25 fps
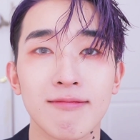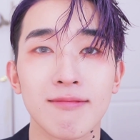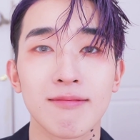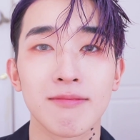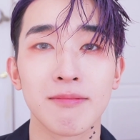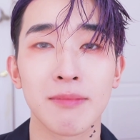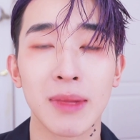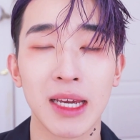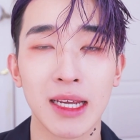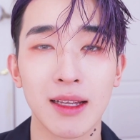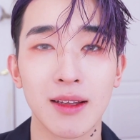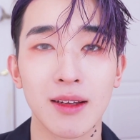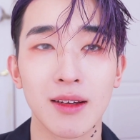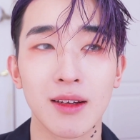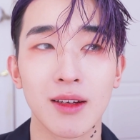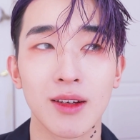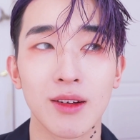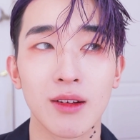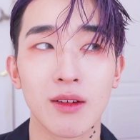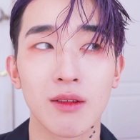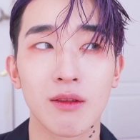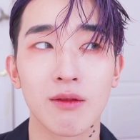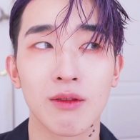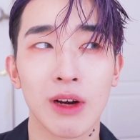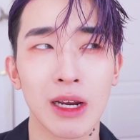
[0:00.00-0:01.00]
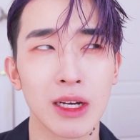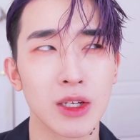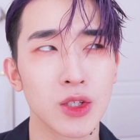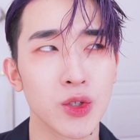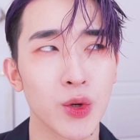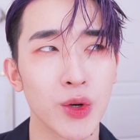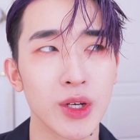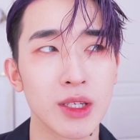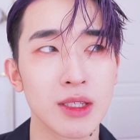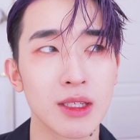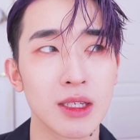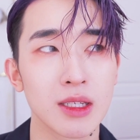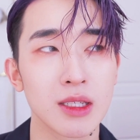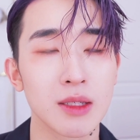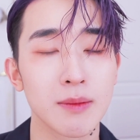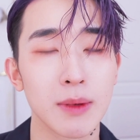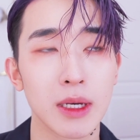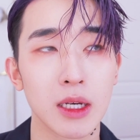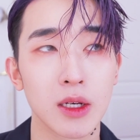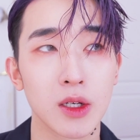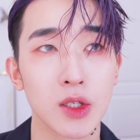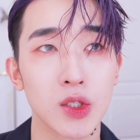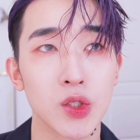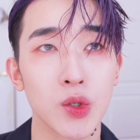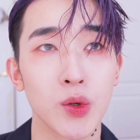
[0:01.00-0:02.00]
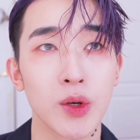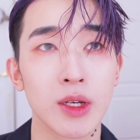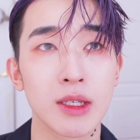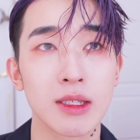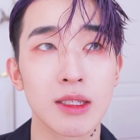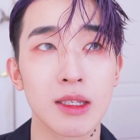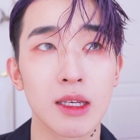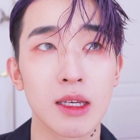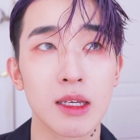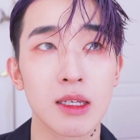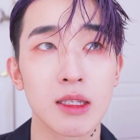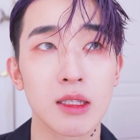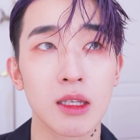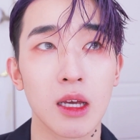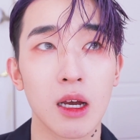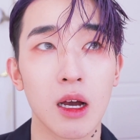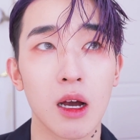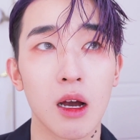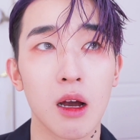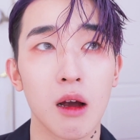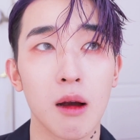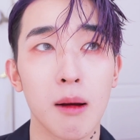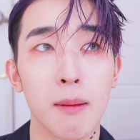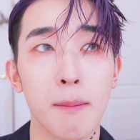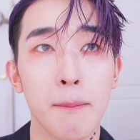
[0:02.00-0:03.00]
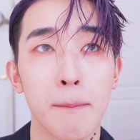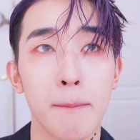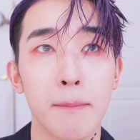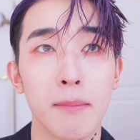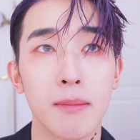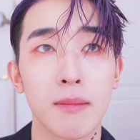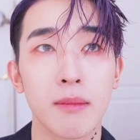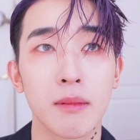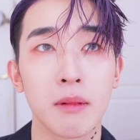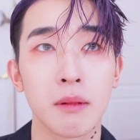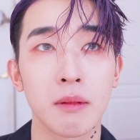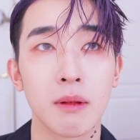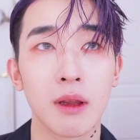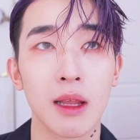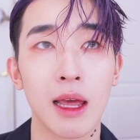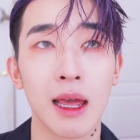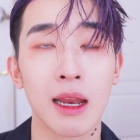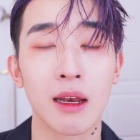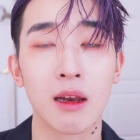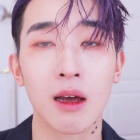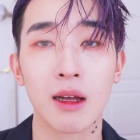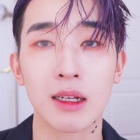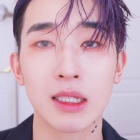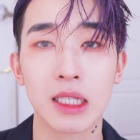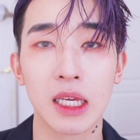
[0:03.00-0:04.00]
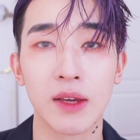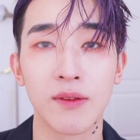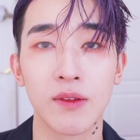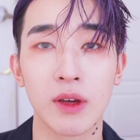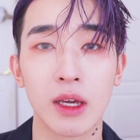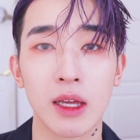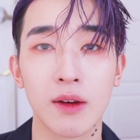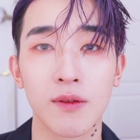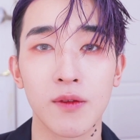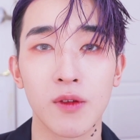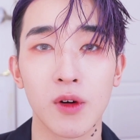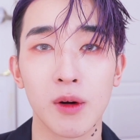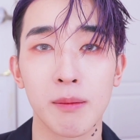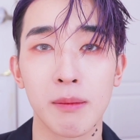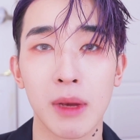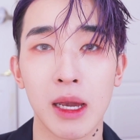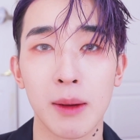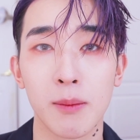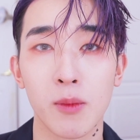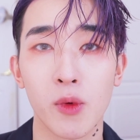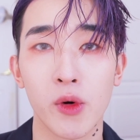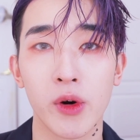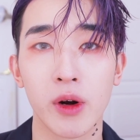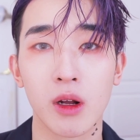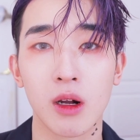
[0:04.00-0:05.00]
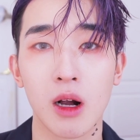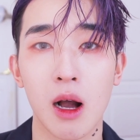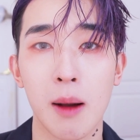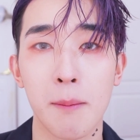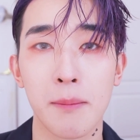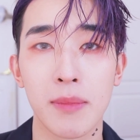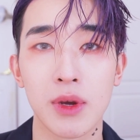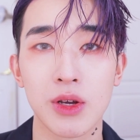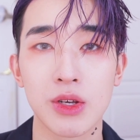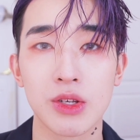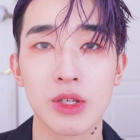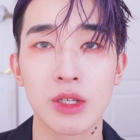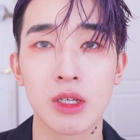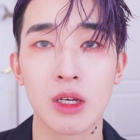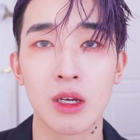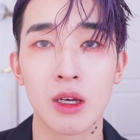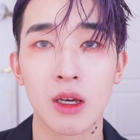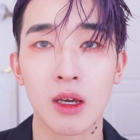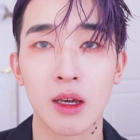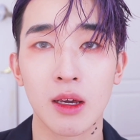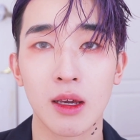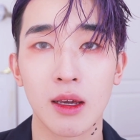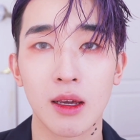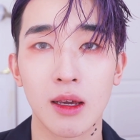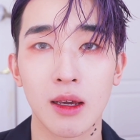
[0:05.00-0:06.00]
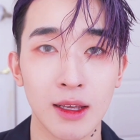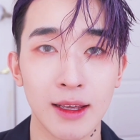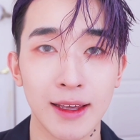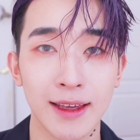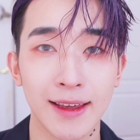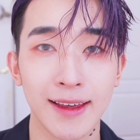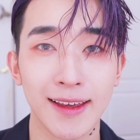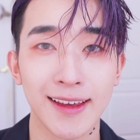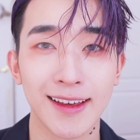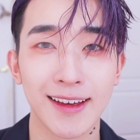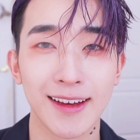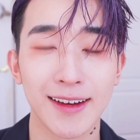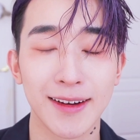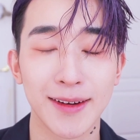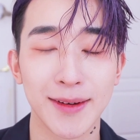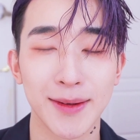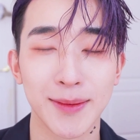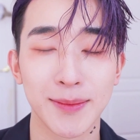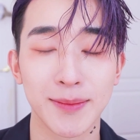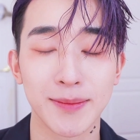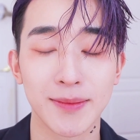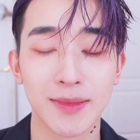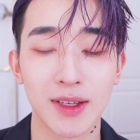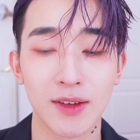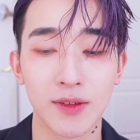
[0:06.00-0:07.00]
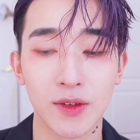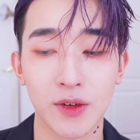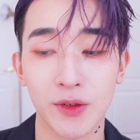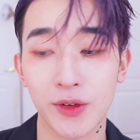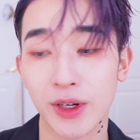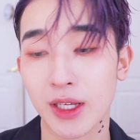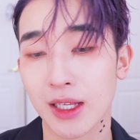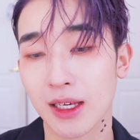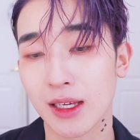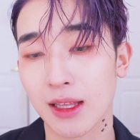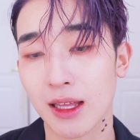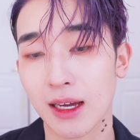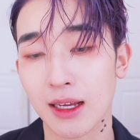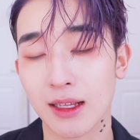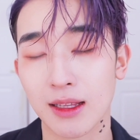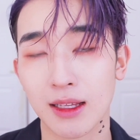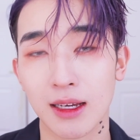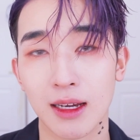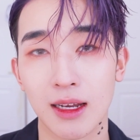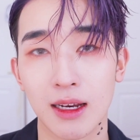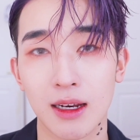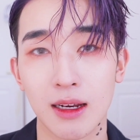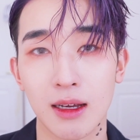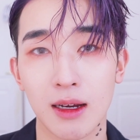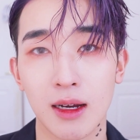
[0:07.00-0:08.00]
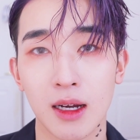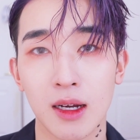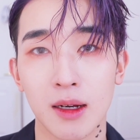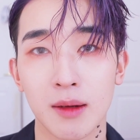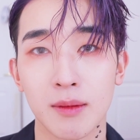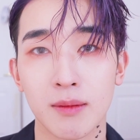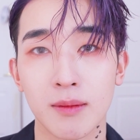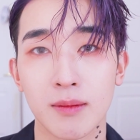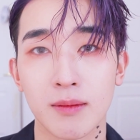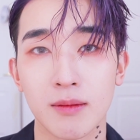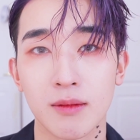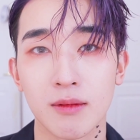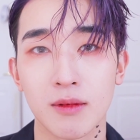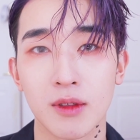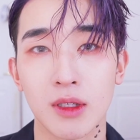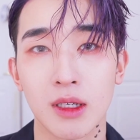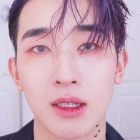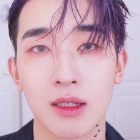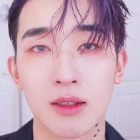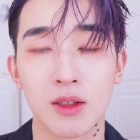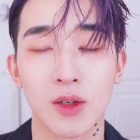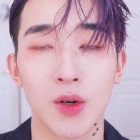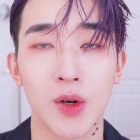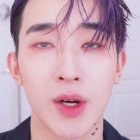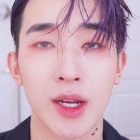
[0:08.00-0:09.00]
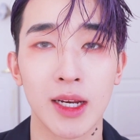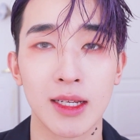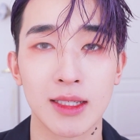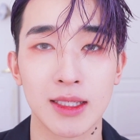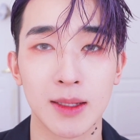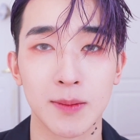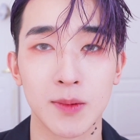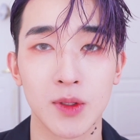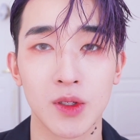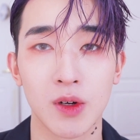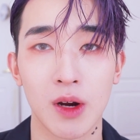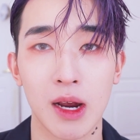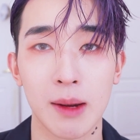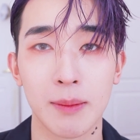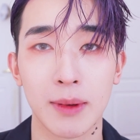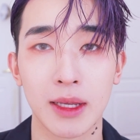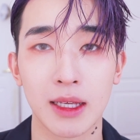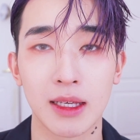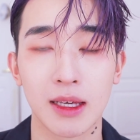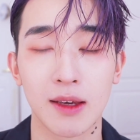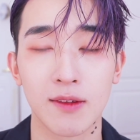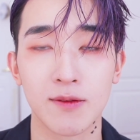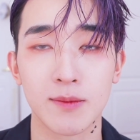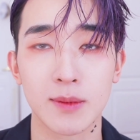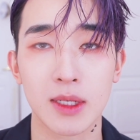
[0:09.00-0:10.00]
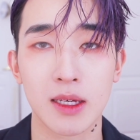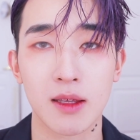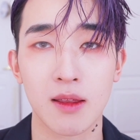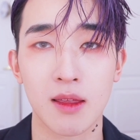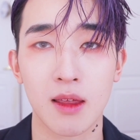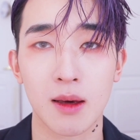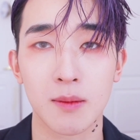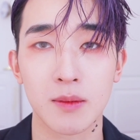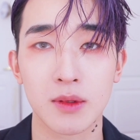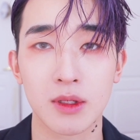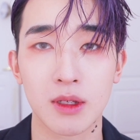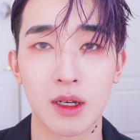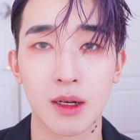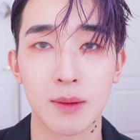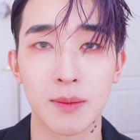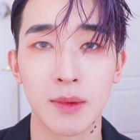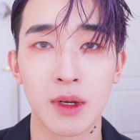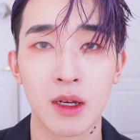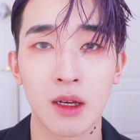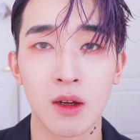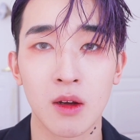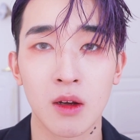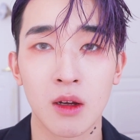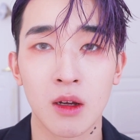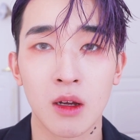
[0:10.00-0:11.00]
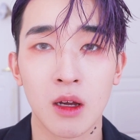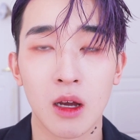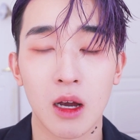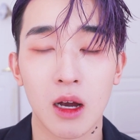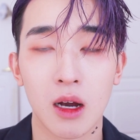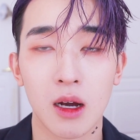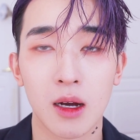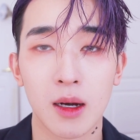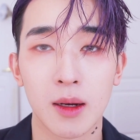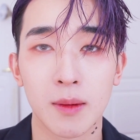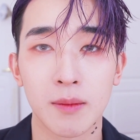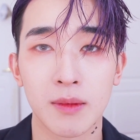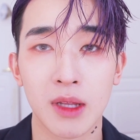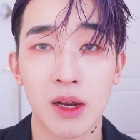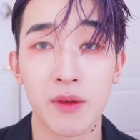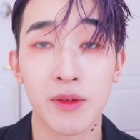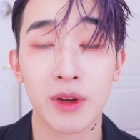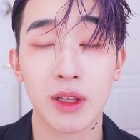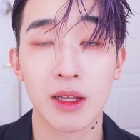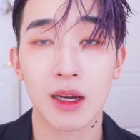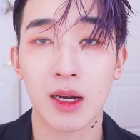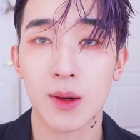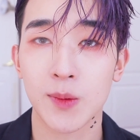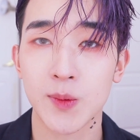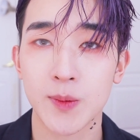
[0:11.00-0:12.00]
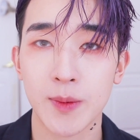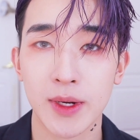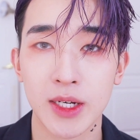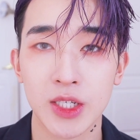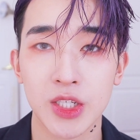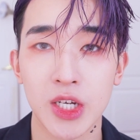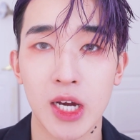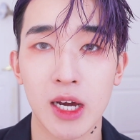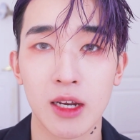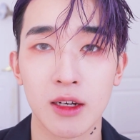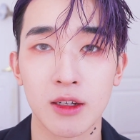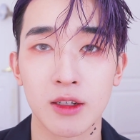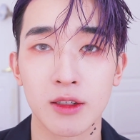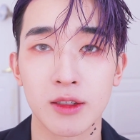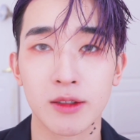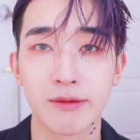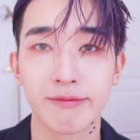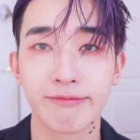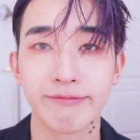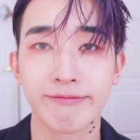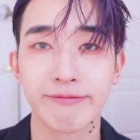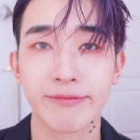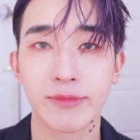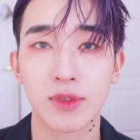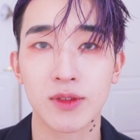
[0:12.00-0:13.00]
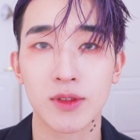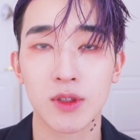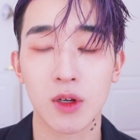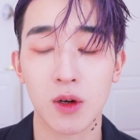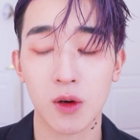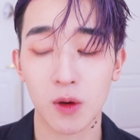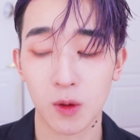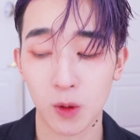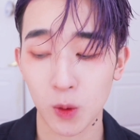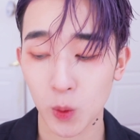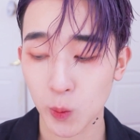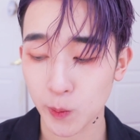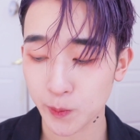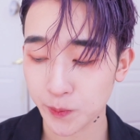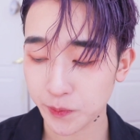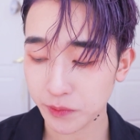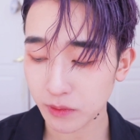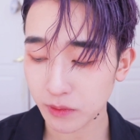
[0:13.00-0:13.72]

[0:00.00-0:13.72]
make right choices, make good choices, and not deviate from my moral compass. If you really liked it, you can go ahead and subscribe and give me a thumbs up. That really helped my channel. So